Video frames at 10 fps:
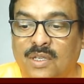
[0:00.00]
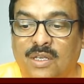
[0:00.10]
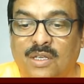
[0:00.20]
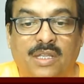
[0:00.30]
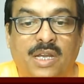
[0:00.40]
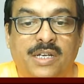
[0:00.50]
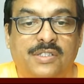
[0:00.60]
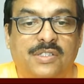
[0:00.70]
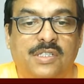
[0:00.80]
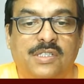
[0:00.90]
Knight
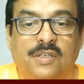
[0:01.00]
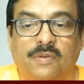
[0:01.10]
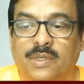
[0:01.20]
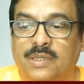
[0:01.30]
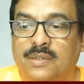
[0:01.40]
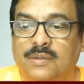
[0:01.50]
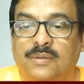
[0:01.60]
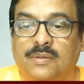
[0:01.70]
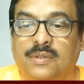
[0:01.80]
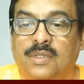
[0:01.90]
c7,
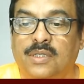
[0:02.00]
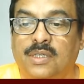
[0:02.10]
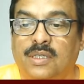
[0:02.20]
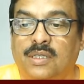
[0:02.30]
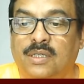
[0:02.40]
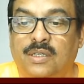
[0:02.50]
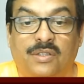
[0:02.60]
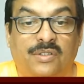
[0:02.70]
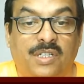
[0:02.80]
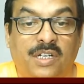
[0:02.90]

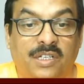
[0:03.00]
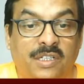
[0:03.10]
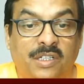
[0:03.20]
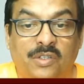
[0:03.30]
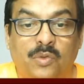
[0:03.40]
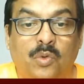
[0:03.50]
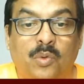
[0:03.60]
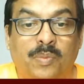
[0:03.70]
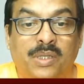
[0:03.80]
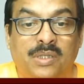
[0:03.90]
threatening to
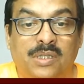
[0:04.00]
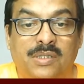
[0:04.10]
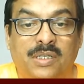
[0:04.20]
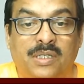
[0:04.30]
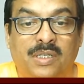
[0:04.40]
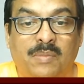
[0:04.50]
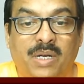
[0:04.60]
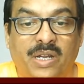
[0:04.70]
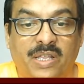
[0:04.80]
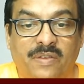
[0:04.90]
open the center by
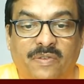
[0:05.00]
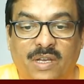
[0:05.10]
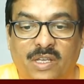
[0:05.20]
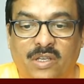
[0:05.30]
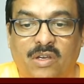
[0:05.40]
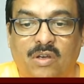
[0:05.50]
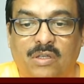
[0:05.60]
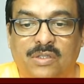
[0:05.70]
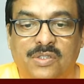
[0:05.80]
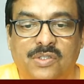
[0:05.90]
d5.
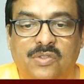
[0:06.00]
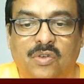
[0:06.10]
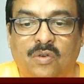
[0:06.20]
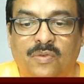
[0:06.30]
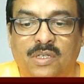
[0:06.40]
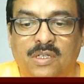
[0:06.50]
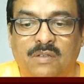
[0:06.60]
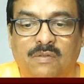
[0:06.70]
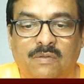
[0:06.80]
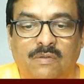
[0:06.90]
This is often a
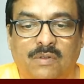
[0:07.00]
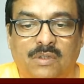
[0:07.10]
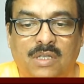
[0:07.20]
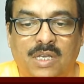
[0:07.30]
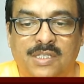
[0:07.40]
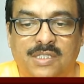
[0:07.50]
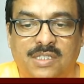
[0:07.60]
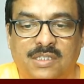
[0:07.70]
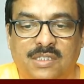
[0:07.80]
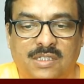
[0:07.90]
nice
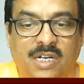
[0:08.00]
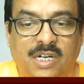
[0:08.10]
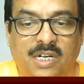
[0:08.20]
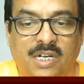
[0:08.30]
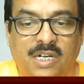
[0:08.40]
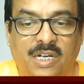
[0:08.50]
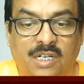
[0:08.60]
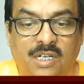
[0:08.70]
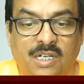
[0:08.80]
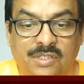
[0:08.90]
strategy
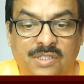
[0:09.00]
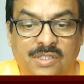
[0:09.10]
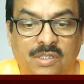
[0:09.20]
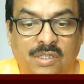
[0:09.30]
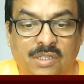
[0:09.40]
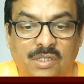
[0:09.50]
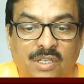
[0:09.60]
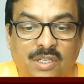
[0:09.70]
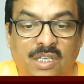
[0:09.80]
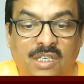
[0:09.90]
against the
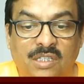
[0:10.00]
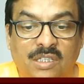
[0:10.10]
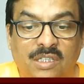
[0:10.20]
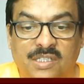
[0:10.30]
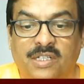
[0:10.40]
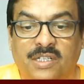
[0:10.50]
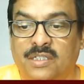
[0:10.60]
king in the center.